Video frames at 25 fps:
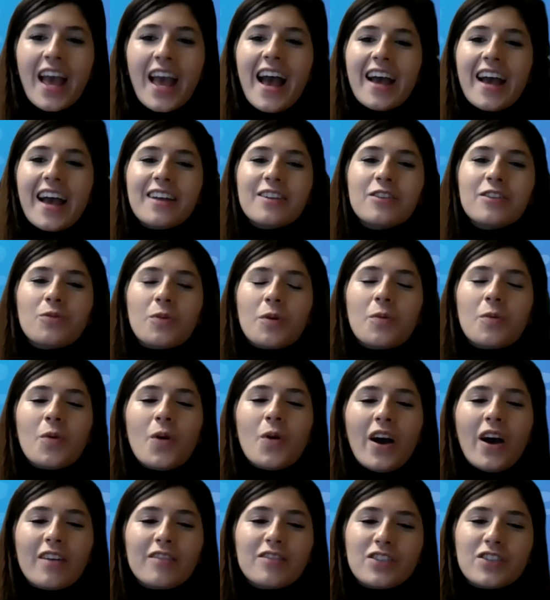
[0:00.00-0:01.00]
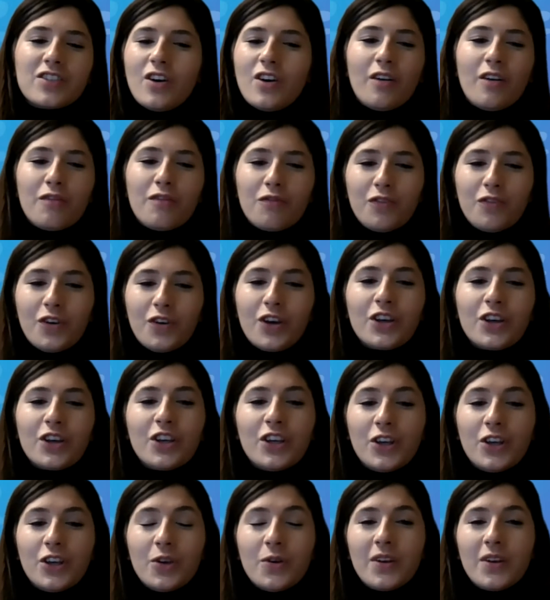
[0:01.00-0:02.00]
and we will have time for a
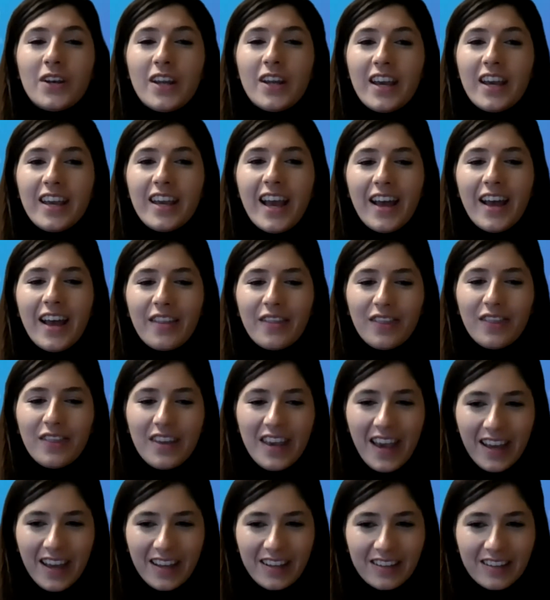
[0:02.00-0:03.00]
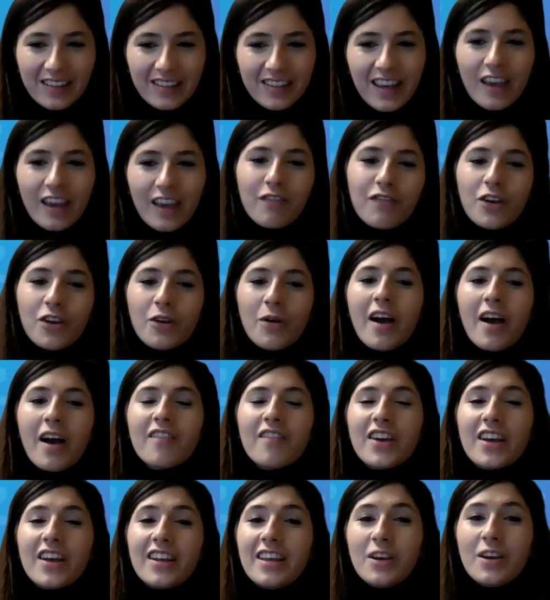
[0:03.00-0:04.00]
Q&A at the end. If you
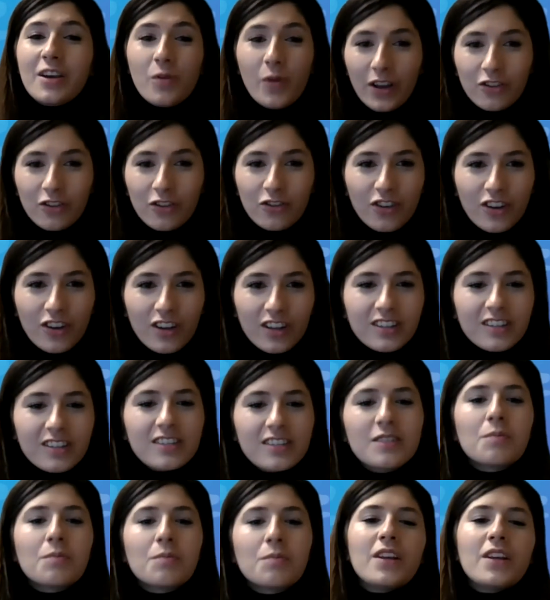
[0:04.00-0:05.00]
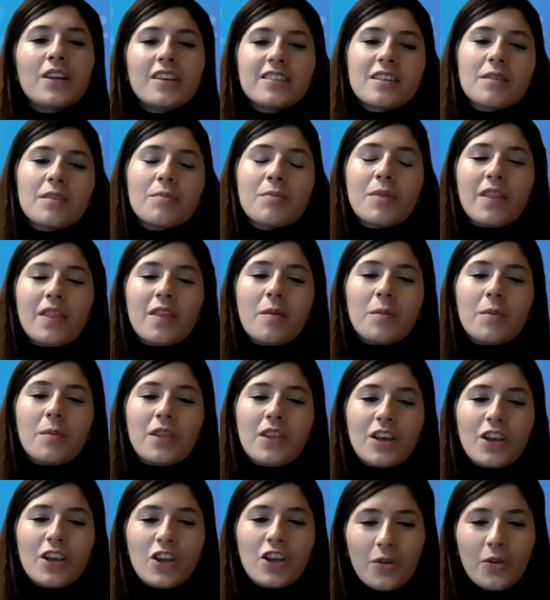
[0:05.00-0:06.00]
have any questions, please submit them in
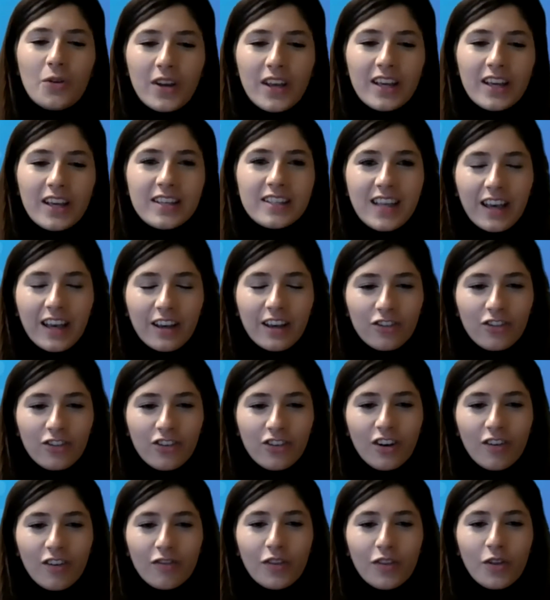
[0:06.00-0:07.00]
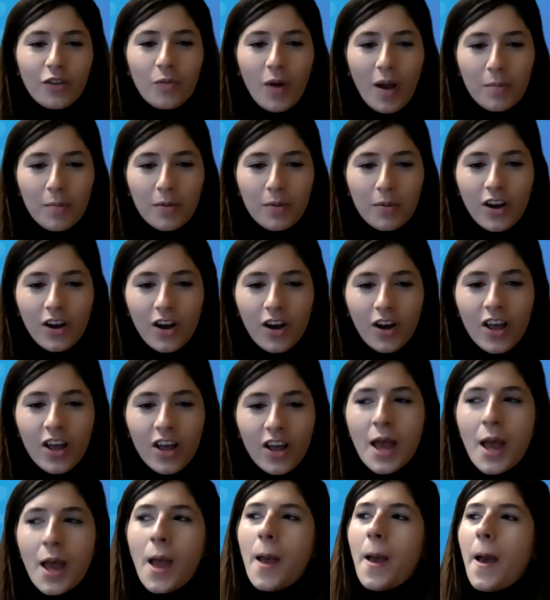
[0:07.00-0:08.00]
the Q&A section of the webinar,
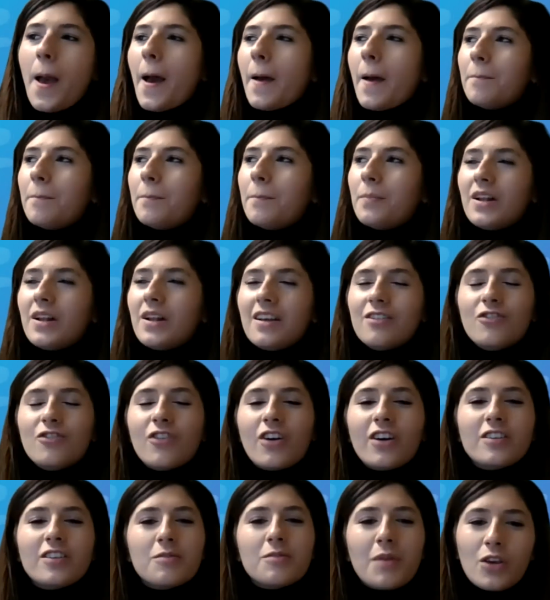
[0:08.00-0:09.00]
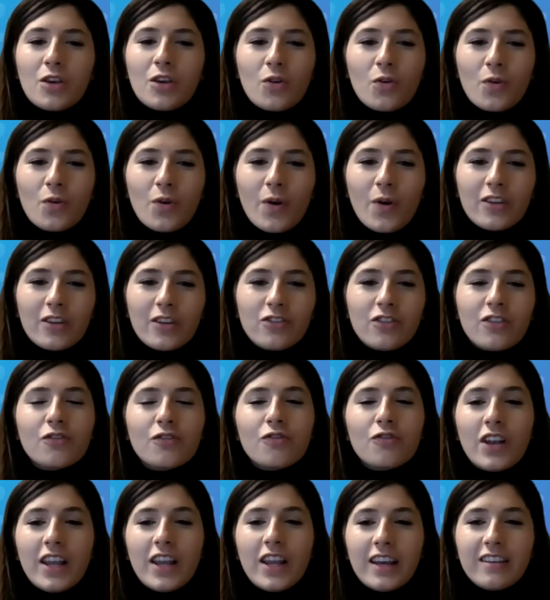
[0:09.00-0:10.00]
and please try to make your questions
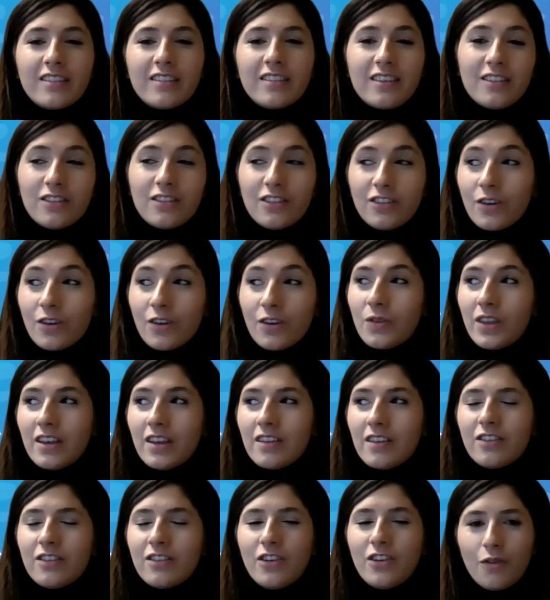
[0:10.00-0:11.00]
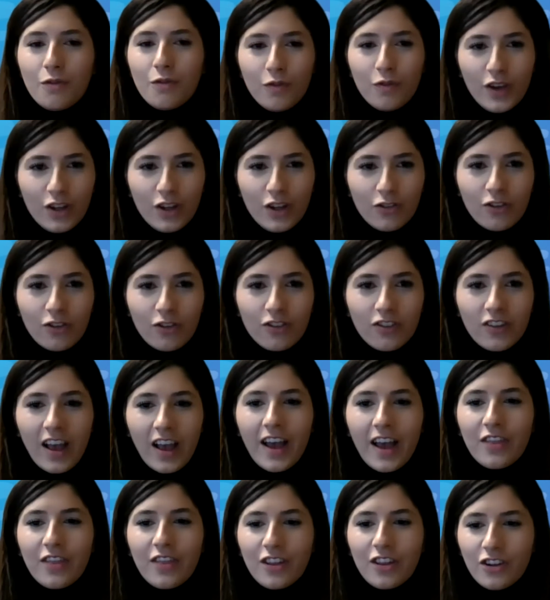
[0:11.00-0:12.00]
related to these new features
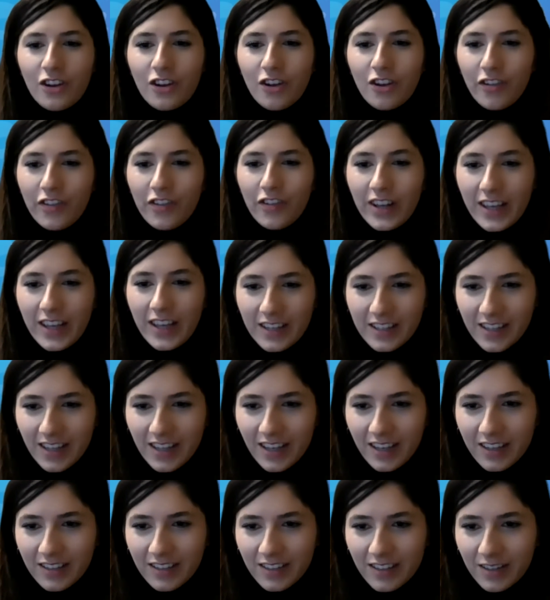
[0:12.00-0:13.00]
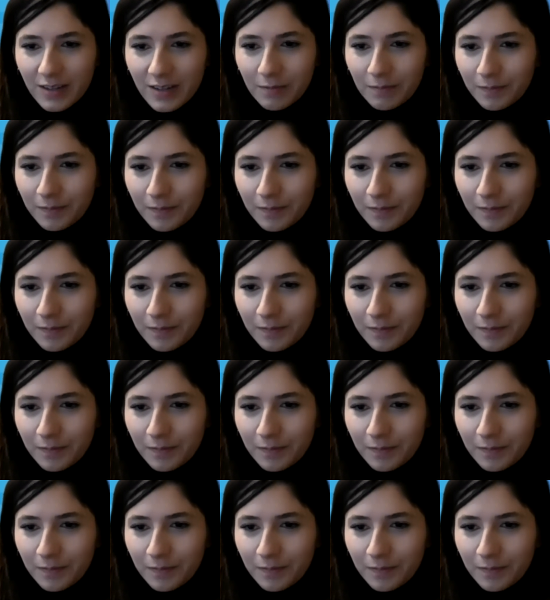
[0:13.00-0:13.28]
and the new releases.